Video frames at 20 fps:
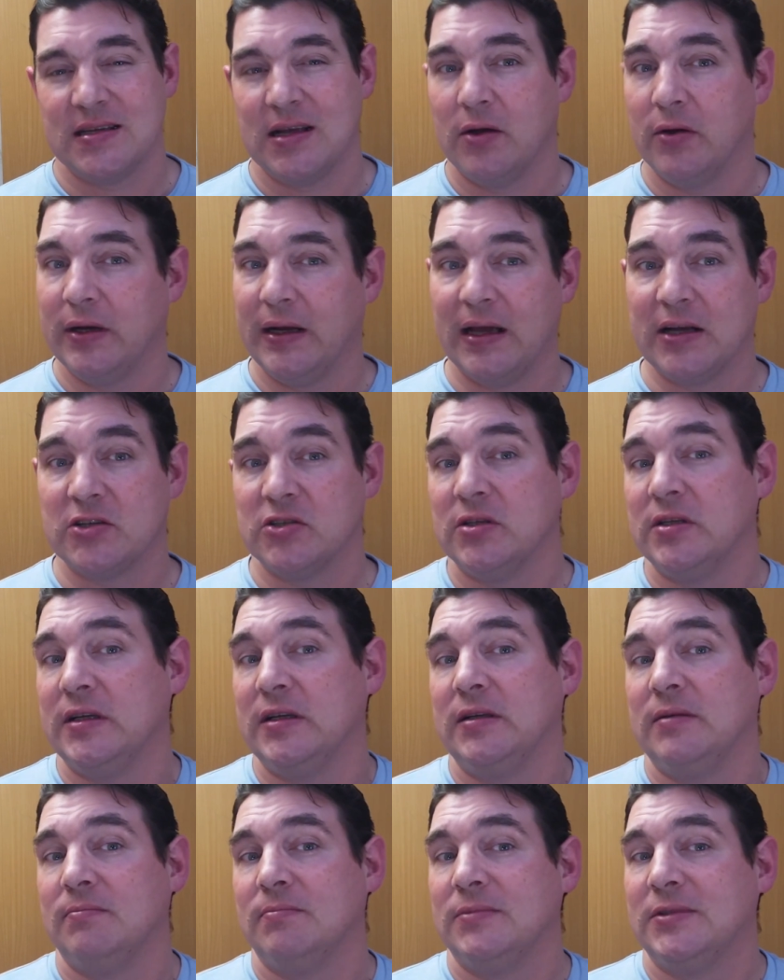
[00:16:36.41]
I would
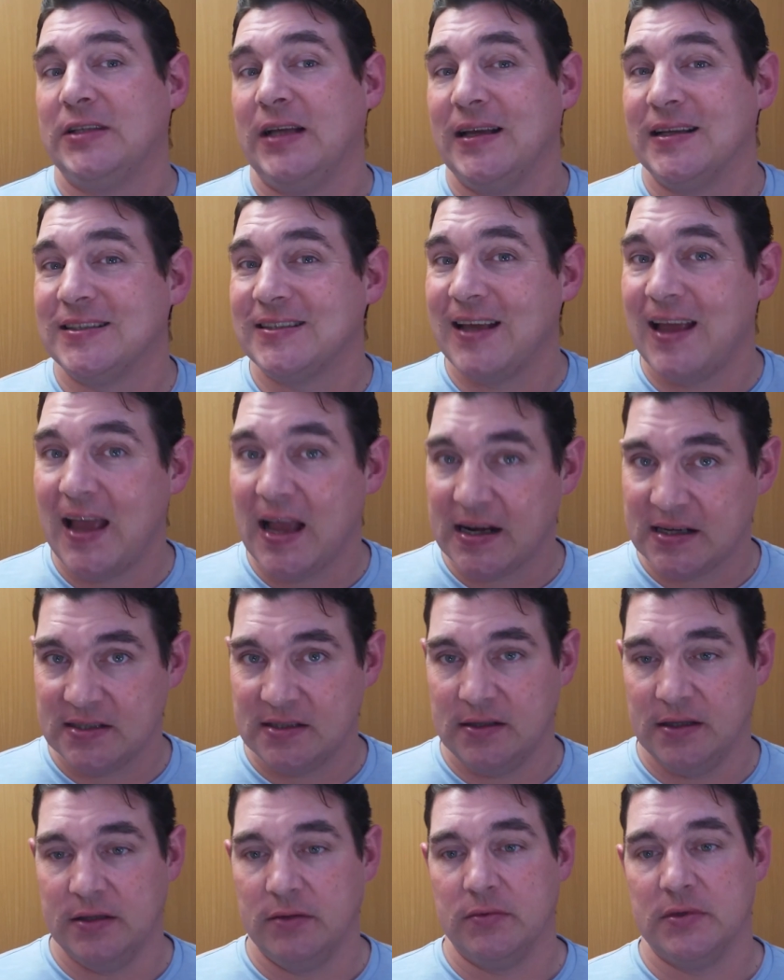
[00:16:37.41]
actually say it's
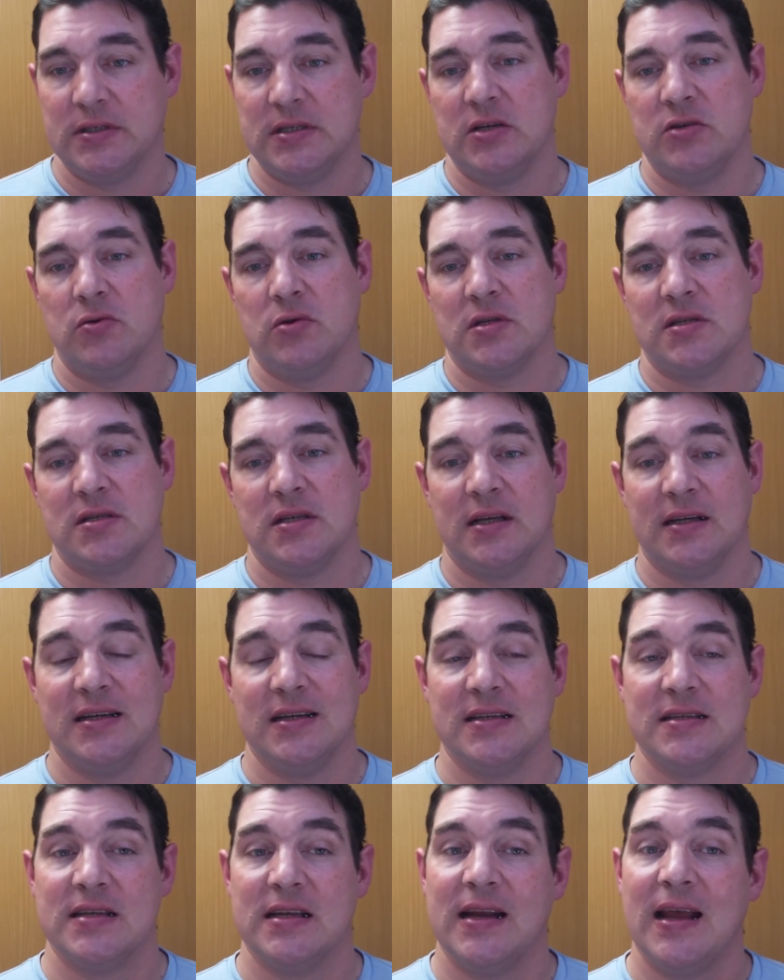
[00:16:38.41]
excellent residual
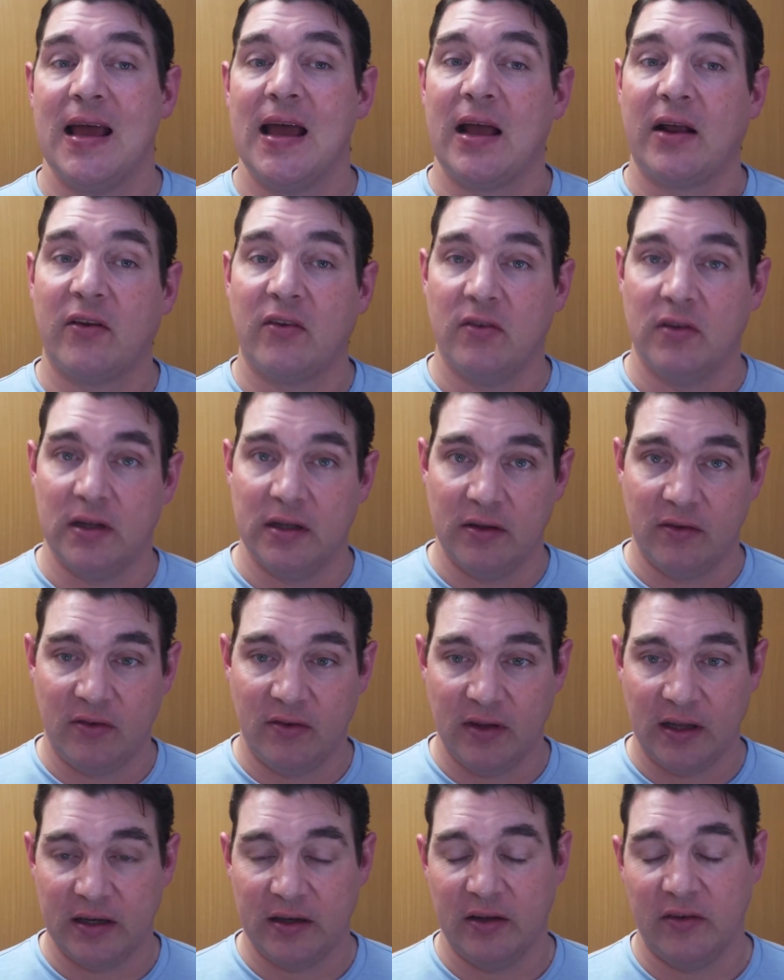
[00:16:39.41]
slickness and excellent
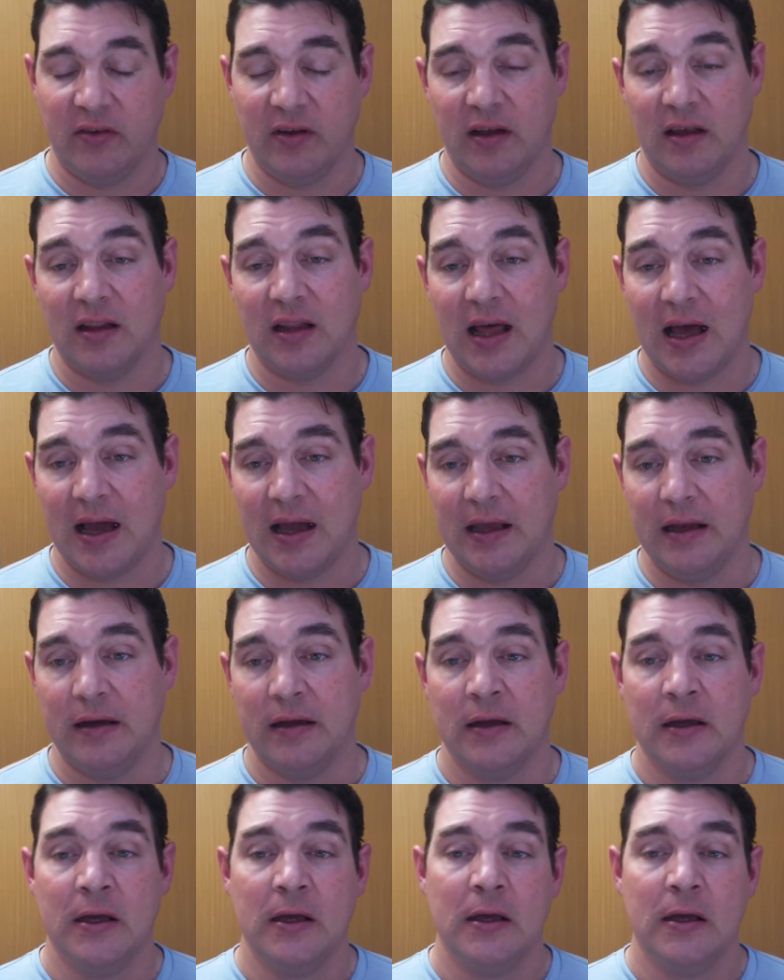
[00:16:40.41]
slickness and glide.